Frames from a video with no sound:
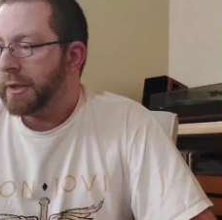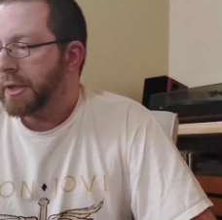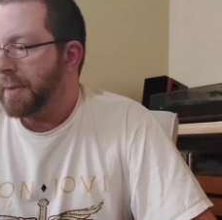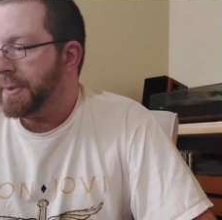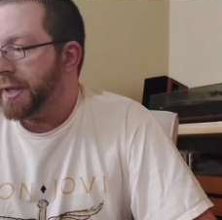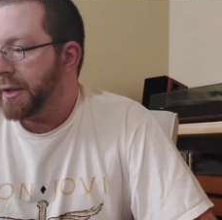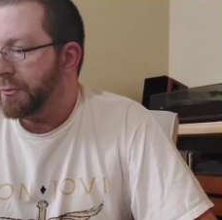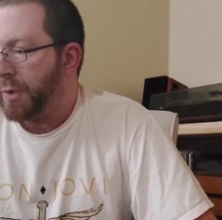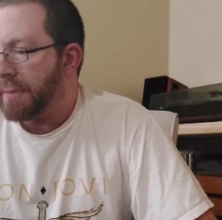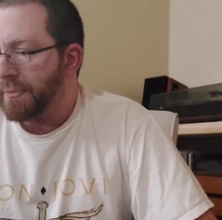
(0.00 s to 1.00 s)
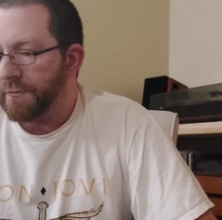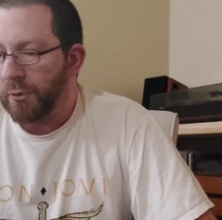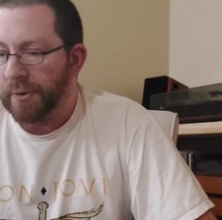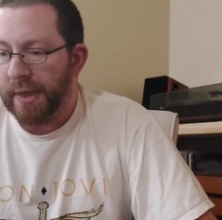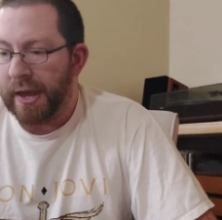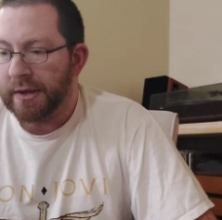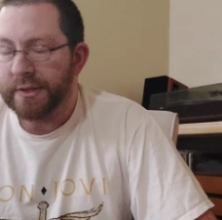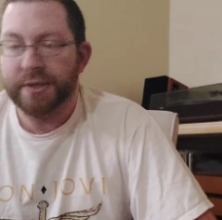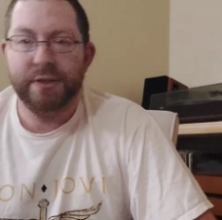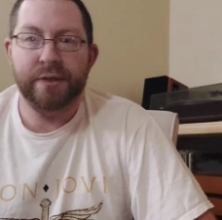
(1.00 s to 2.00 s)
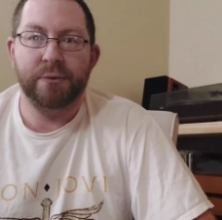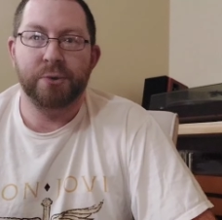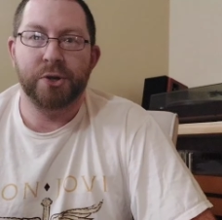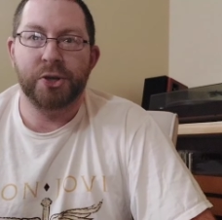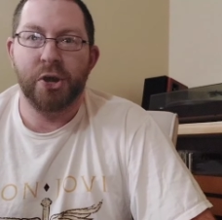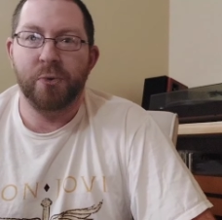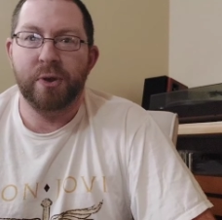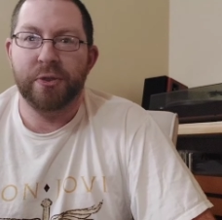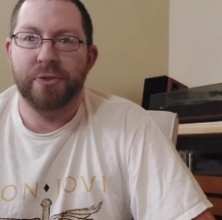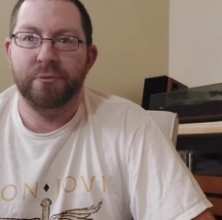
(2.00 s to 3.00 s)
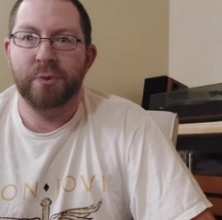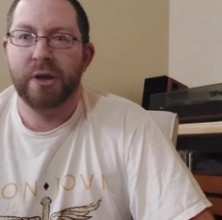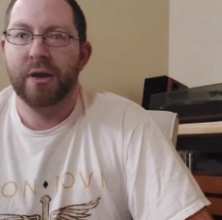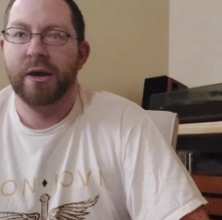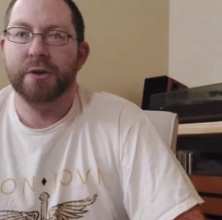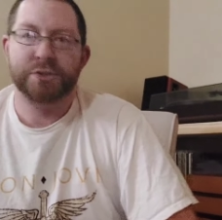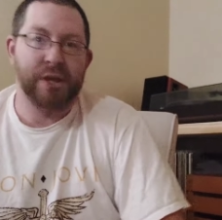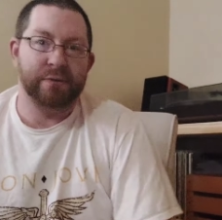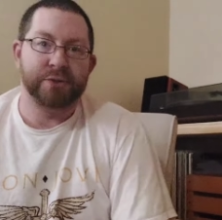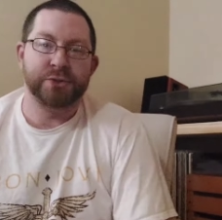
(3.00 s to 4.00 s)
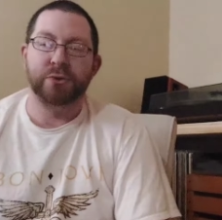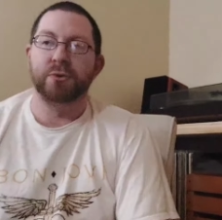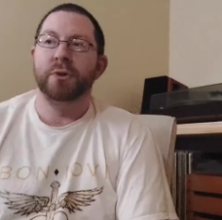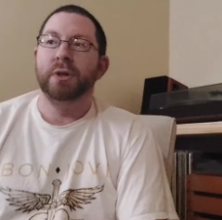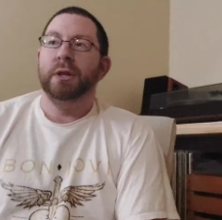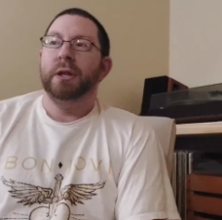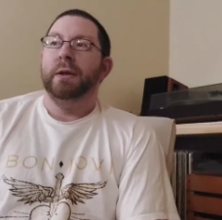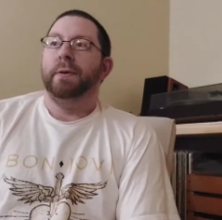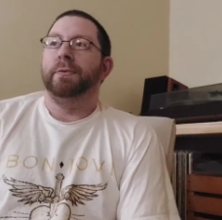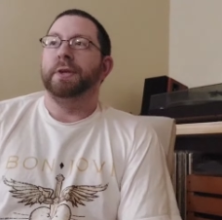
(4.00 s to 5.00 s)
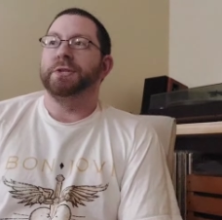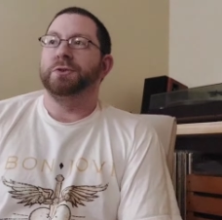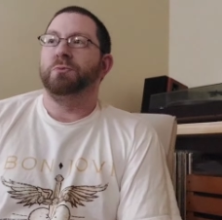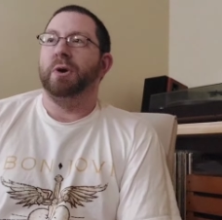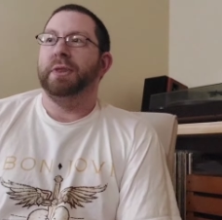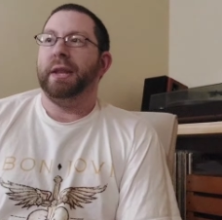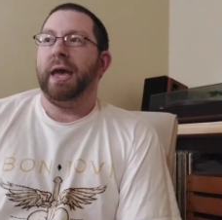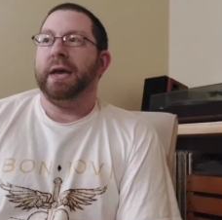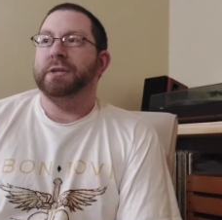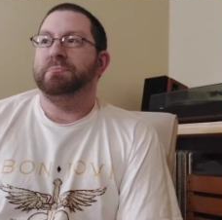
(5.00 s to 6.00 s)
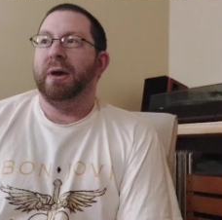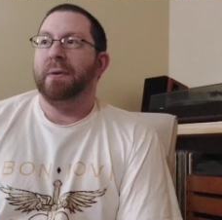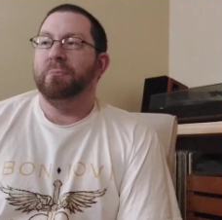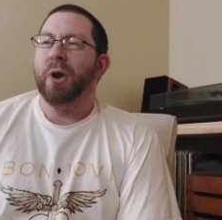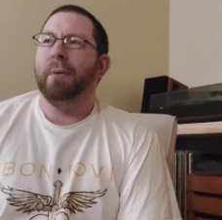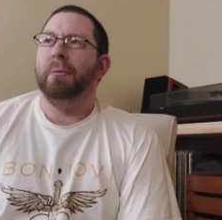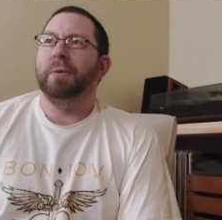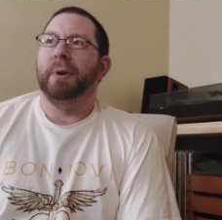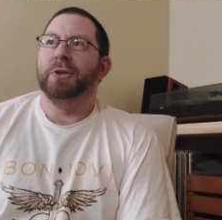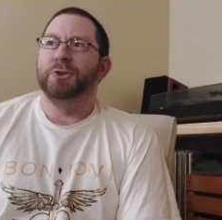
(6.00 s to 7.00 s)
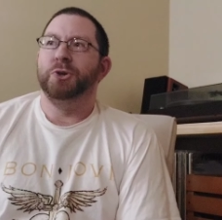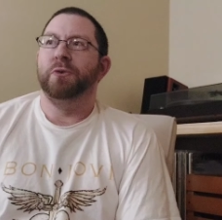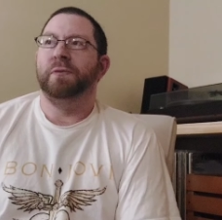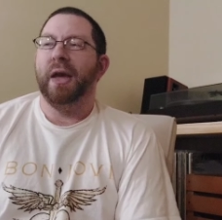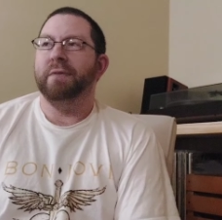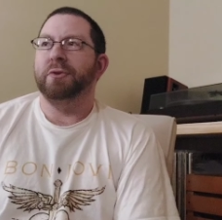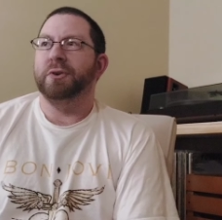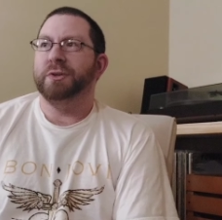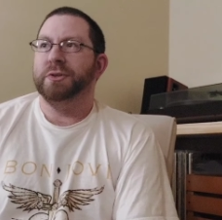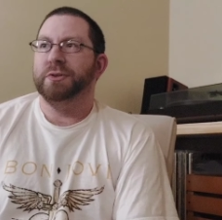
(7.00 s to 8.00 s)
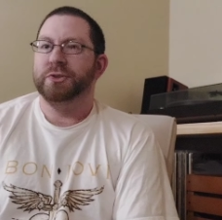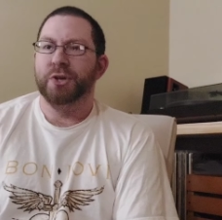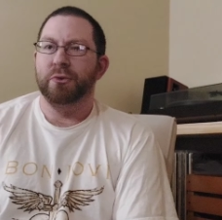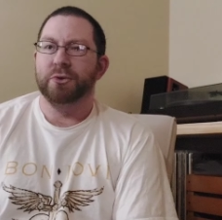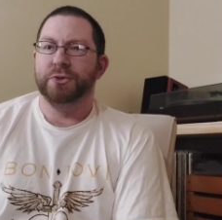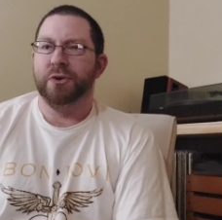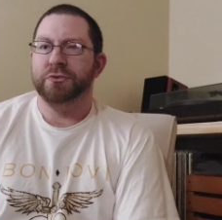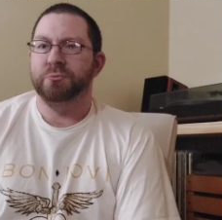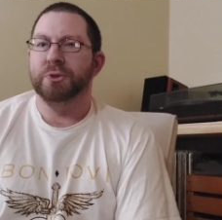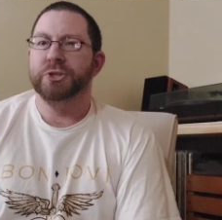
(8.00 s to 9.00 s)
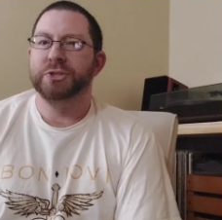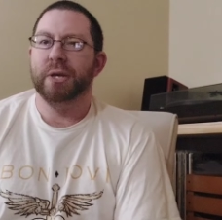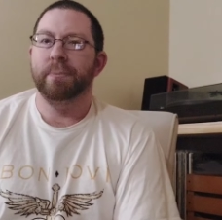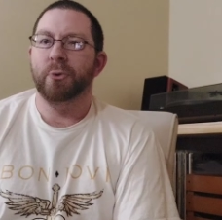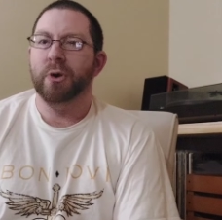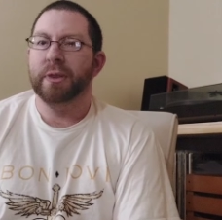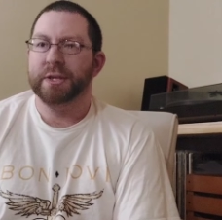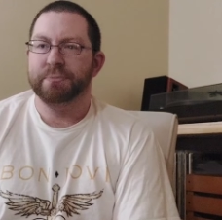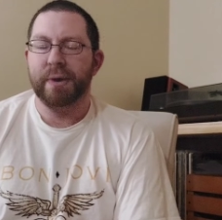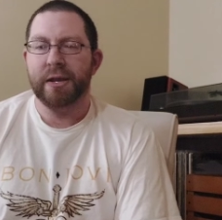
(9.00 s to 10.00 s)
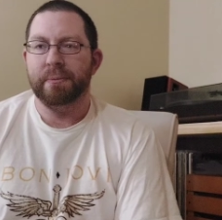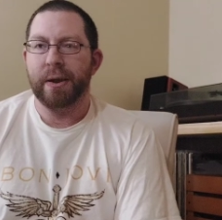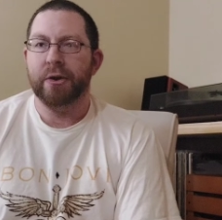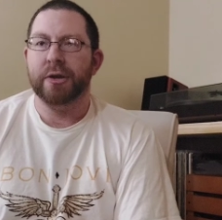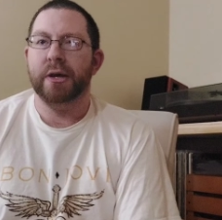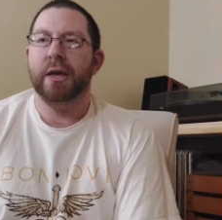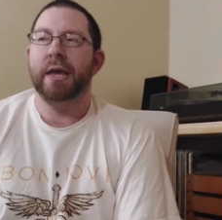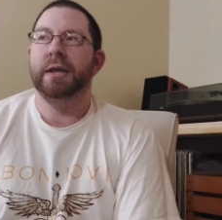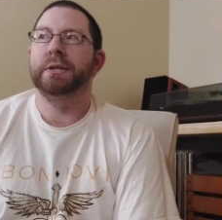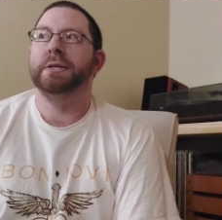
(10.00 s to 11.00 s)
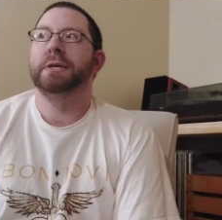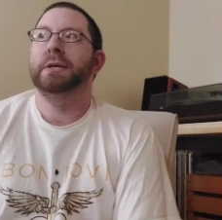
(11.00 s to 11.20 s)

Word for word: Coming in right before that, we're gonna go with uh, Undiscovered Soul this is one that has my probably my two favorite solo songs from Richie Sambora that's made in America and